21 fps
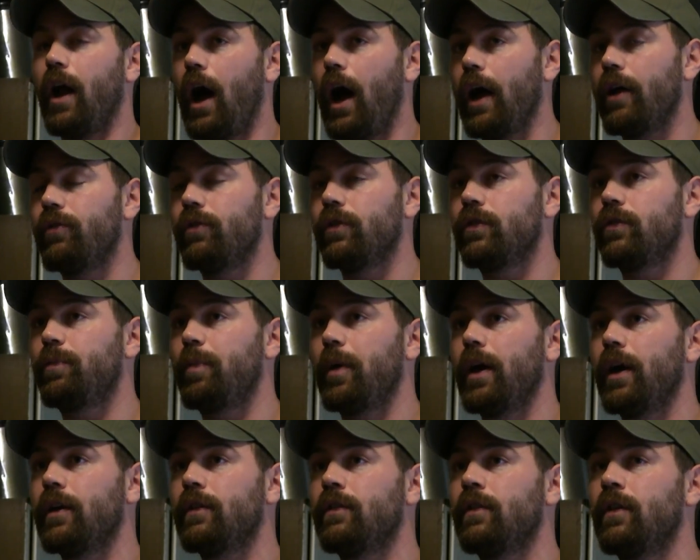that I
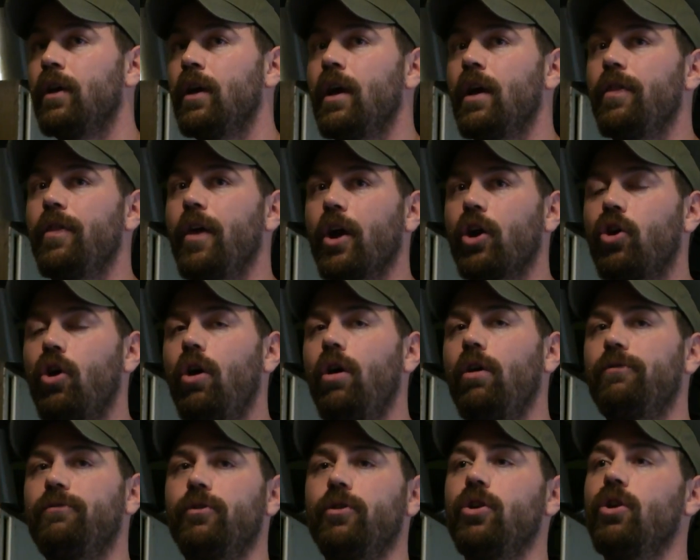respect that
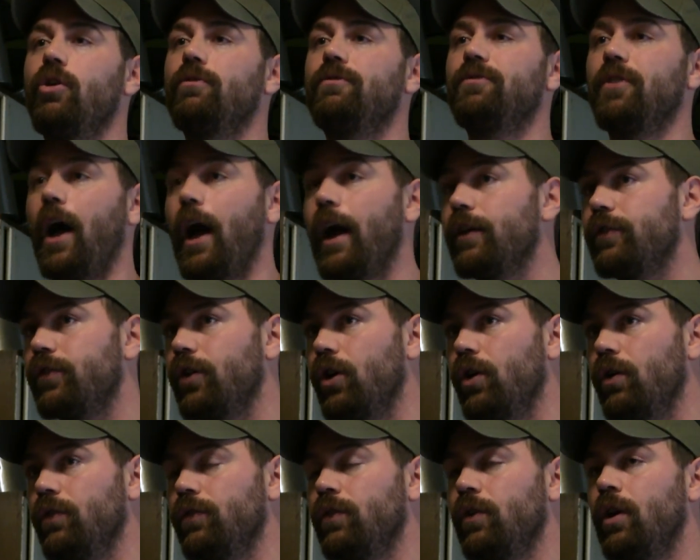call for no fly
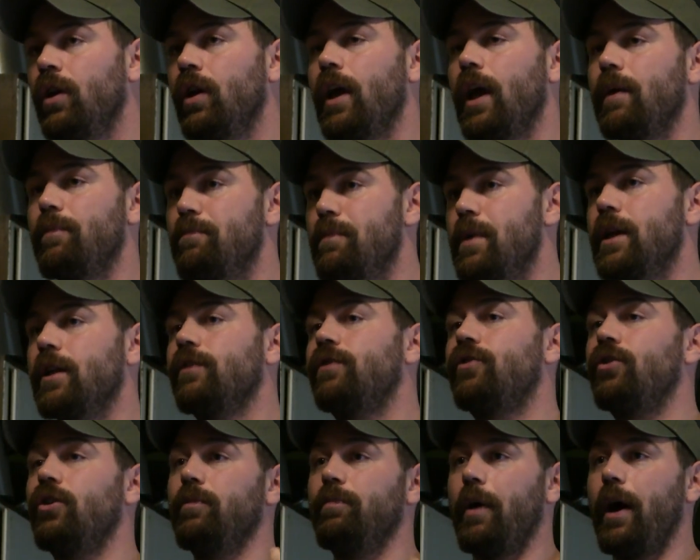zones
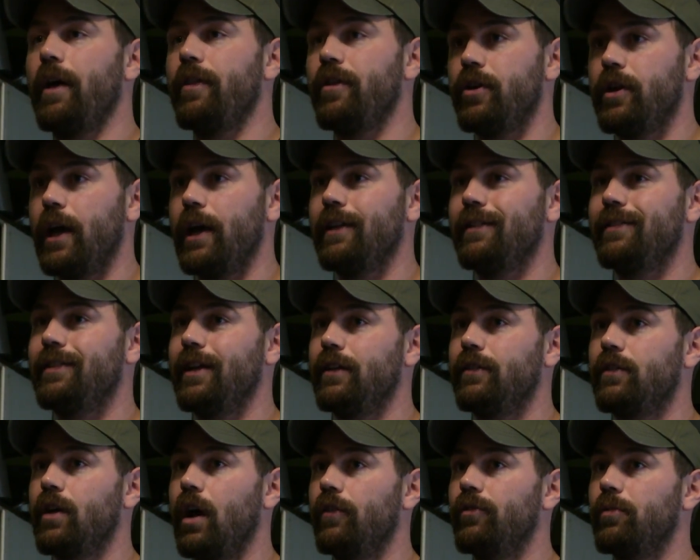administered by the United
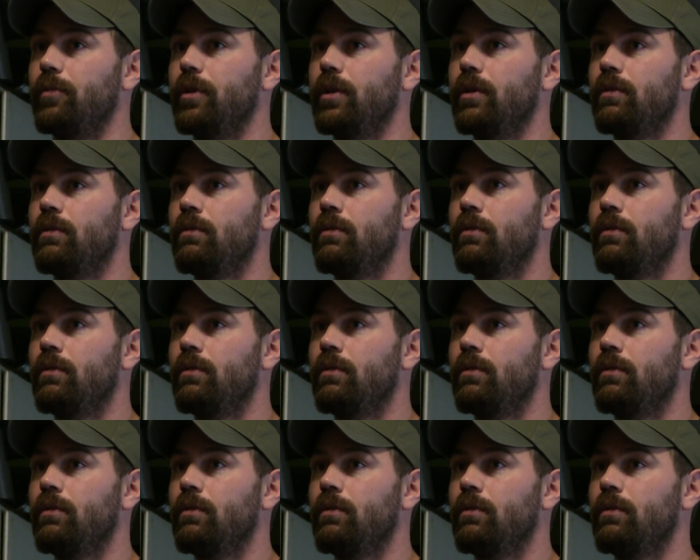States government.